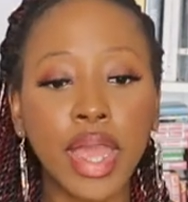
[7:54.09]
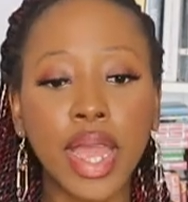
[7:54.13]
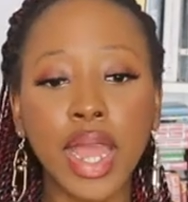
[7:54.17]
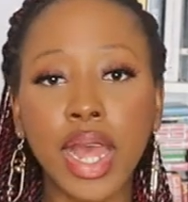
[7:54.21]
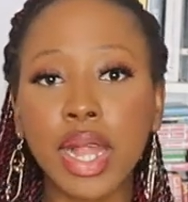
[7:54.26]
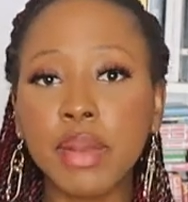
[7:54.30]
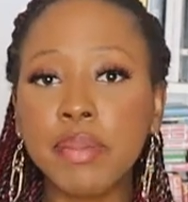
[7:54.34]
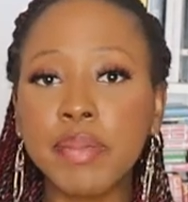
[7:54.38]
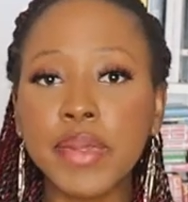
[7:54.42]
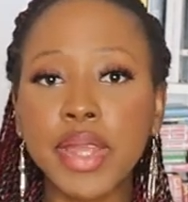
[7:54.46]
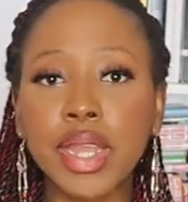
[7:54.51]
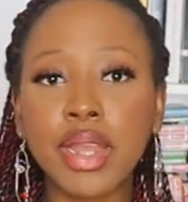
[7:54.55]

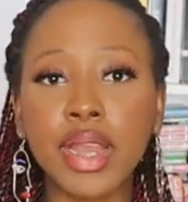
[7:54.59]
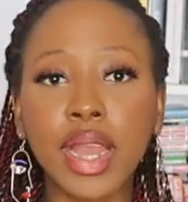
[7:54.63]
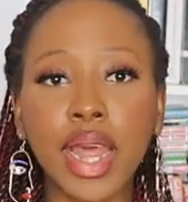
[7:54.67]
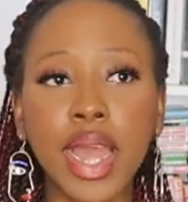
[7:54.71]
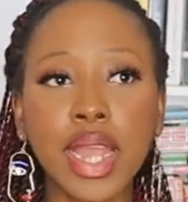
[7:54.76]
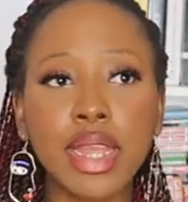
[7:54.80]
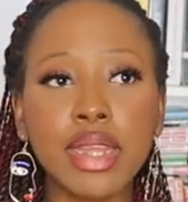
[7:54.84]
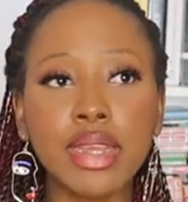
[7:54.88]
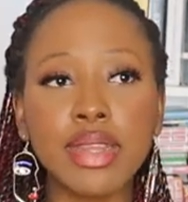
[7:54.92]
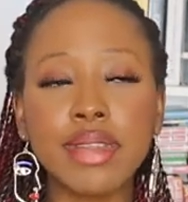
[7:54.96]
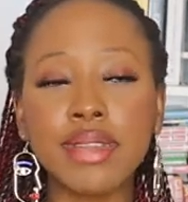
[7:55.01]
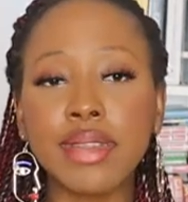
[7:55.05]
Helping
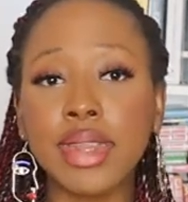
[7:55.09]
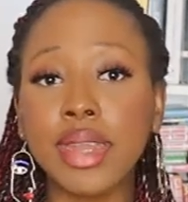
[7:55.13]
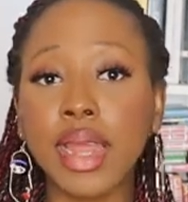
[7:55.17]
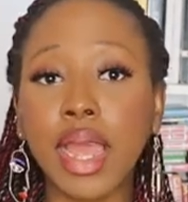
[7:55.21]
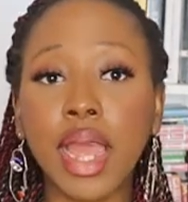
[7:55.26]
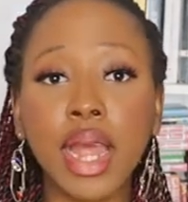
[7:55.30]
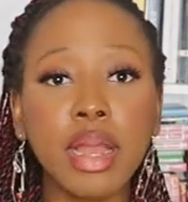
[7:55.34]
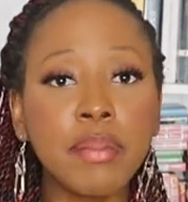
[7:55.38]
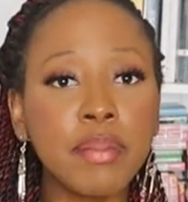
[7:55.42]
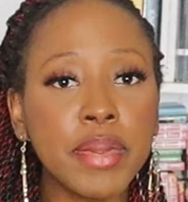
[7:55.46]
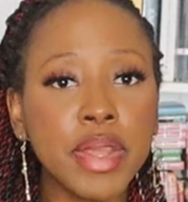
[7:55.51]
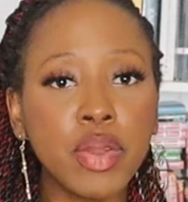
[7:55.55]
clients and
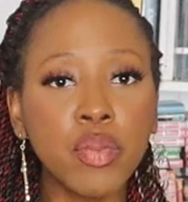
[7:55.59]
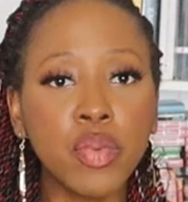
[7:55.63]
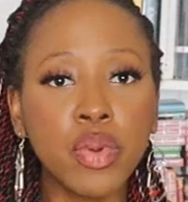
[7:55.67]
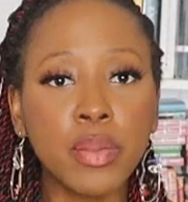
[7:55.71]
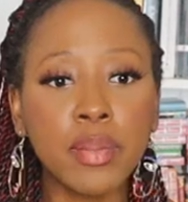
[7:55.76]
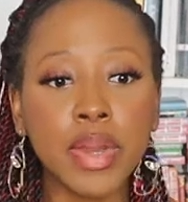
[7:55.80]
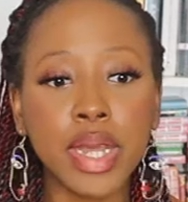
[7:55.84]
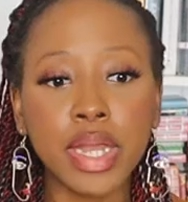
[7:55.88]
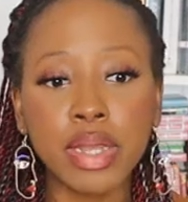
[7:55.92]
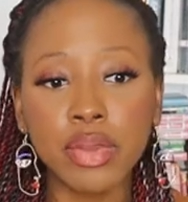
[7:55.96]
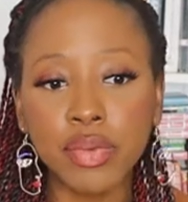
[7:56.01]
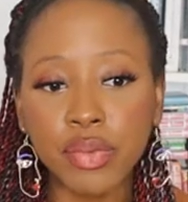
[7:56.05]
helping
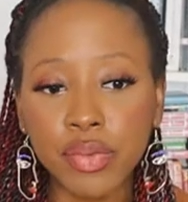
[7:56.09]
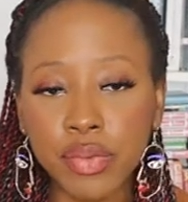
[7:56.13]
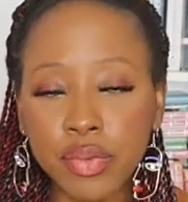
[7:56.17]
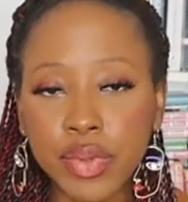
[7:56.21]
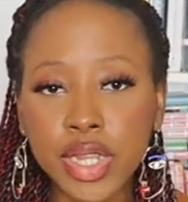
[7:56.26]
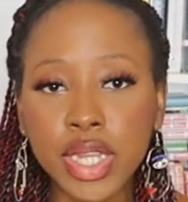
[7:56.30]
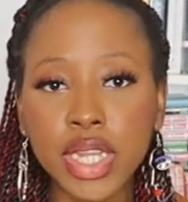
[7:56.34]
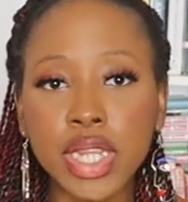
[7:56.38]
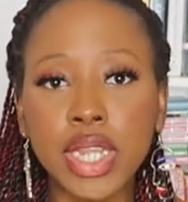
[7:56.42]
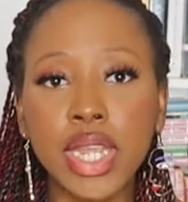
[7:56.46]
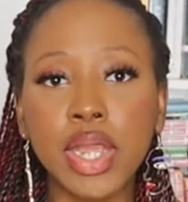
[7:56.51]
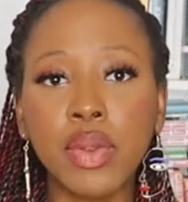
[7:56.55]
women
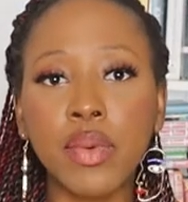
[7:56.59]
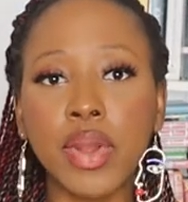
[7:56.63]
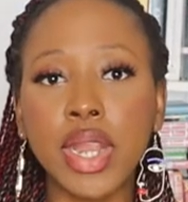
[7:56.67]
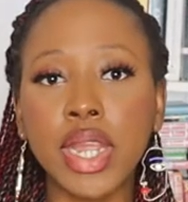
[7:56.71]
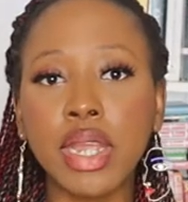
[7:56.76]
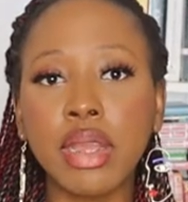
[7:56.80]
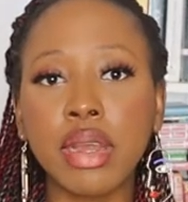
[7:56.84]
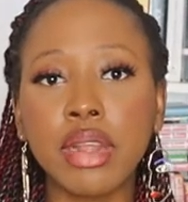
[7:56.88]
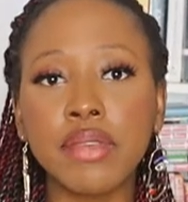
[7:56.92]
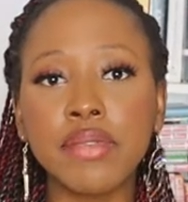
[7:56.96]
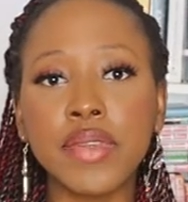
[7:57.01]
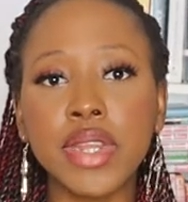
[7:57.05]
really
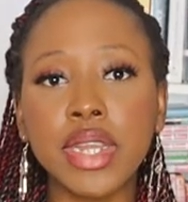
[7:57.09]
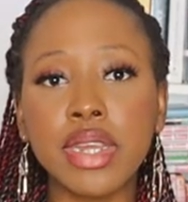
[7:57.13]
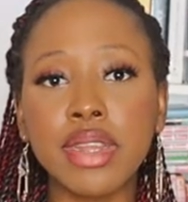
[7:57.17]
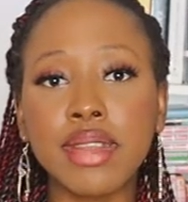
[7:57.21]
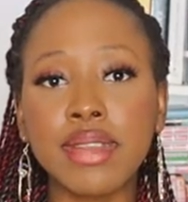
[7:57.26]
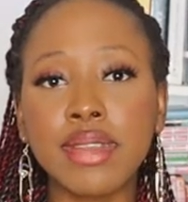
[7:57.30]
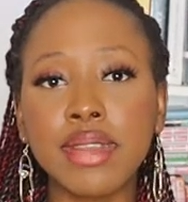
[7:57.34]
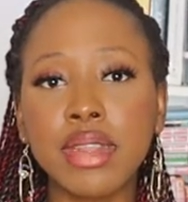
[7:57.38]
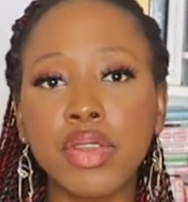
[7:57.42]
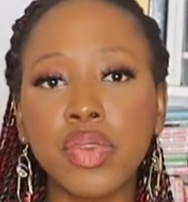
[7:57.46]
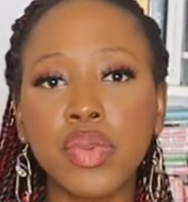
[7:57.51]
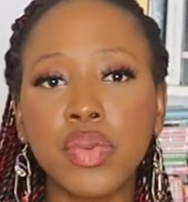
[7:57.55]
gain
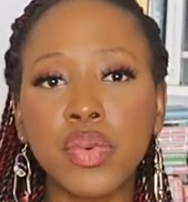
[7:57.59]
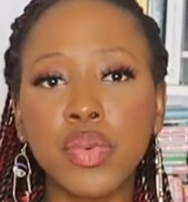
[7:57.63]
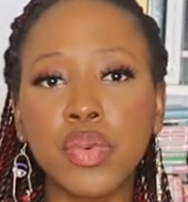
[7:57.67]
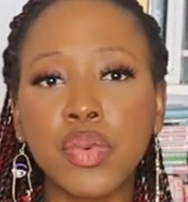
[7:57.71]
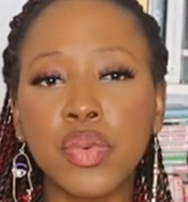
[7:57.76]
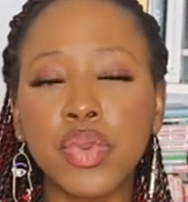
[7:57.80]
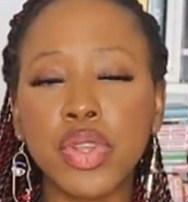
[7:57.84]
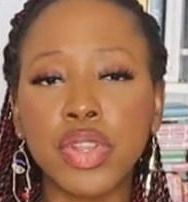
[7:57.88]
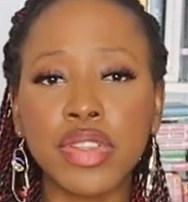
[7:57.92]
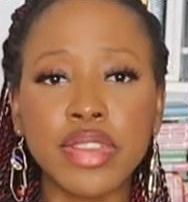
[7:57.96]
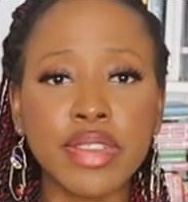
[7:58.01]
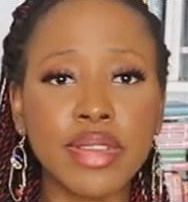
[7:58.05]
confidence
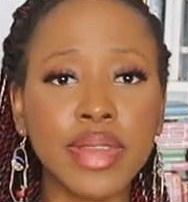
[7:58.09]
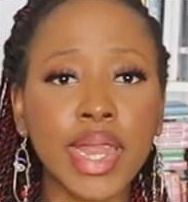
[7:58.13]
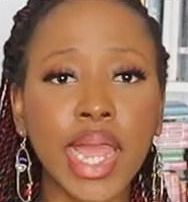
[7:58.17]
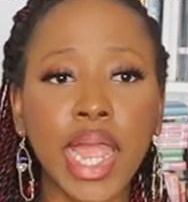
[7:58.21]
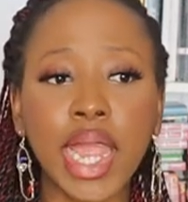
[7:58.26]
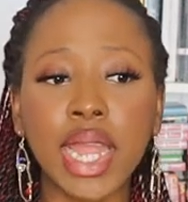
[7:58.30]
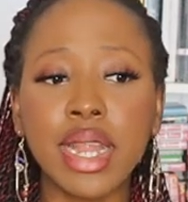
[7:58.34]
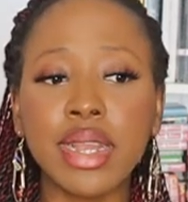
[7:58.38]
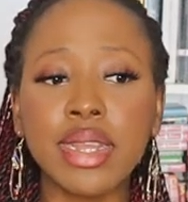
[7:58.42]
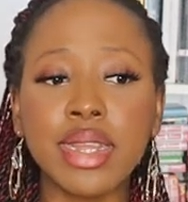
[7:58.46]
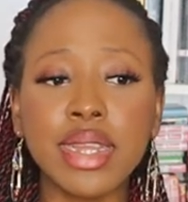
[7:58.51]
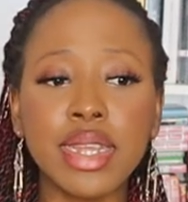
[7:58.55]
into the
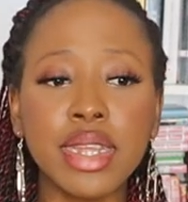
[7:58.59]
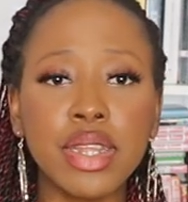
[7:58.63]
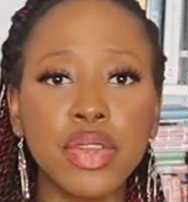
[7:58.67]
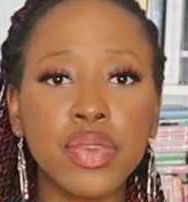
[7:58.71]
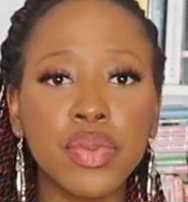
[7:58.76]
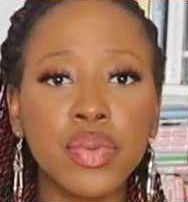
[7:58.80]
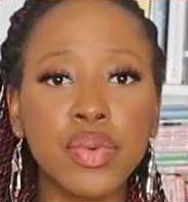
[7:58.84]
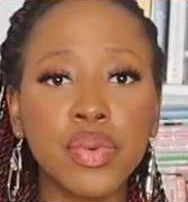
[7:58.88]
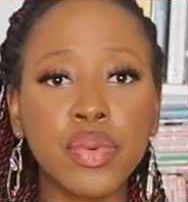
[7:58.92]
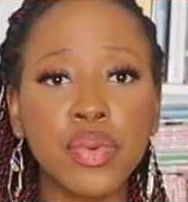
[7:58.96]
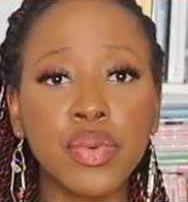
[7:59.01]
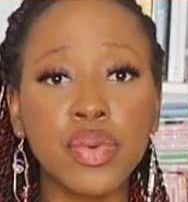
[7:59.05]
style,
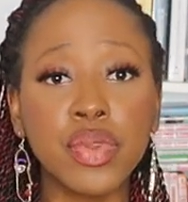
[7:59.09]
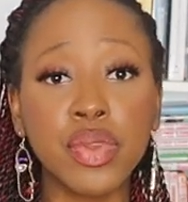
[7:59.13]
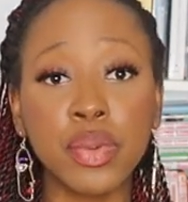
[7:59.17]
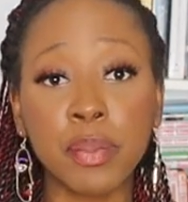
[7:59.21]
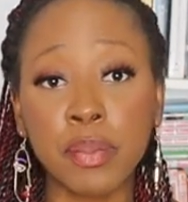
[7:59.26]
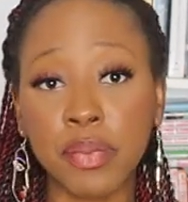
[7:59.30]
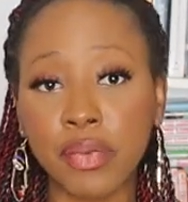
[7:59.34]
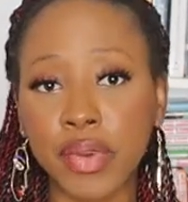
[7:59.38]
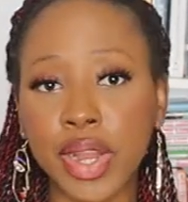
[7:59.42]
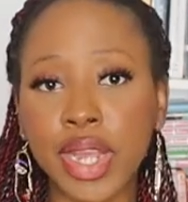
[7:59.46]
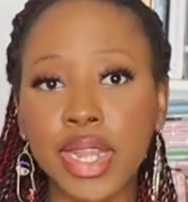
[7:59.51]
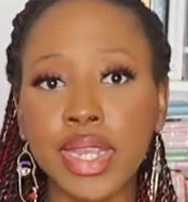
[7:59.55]
into the
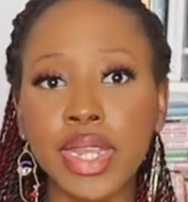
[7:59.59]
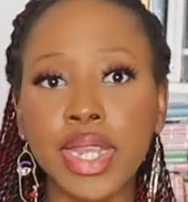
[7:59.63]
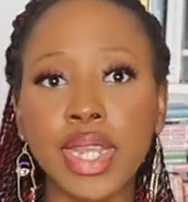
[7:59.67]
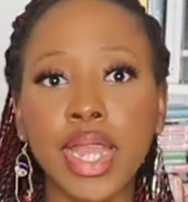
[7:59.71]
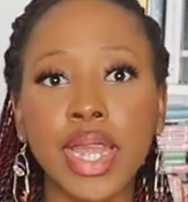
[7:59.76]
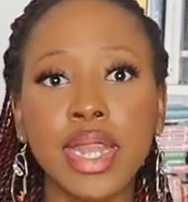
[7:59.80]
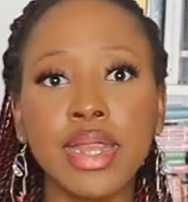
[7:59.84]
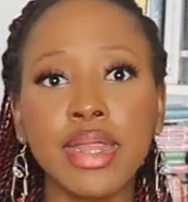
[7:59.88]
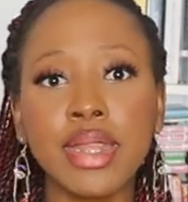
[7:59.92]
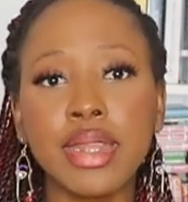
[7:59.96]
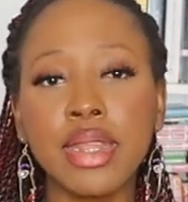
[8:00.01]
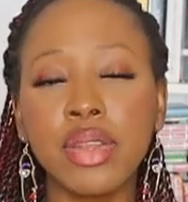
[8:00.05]
branding,
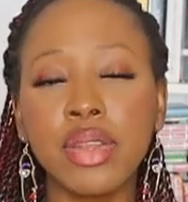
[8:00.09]
and